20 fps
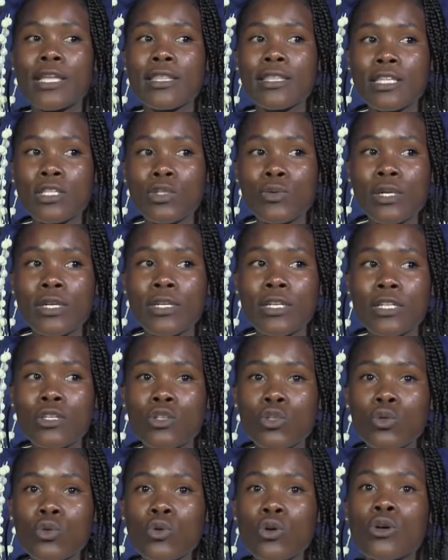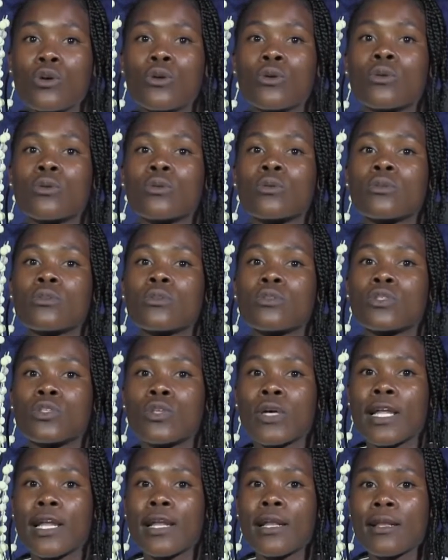This mm-hmm. will lead to
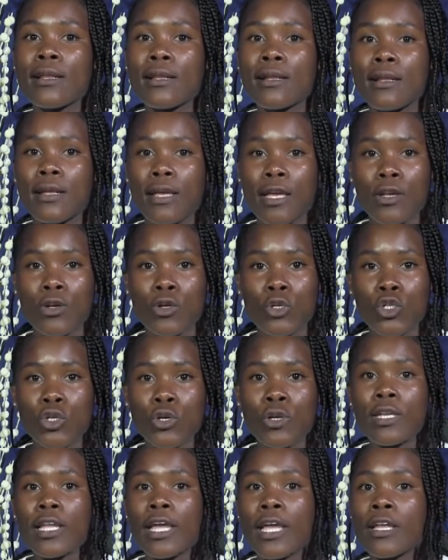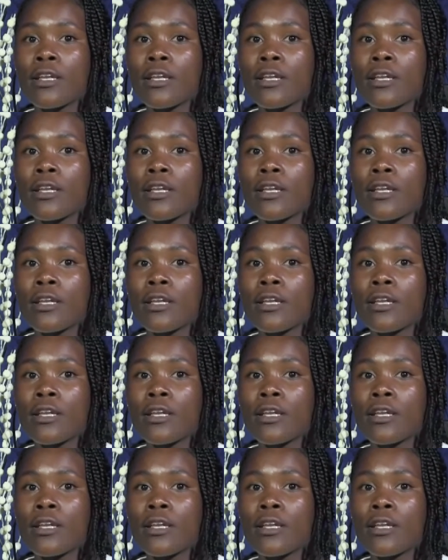soil erosion mm-hmm.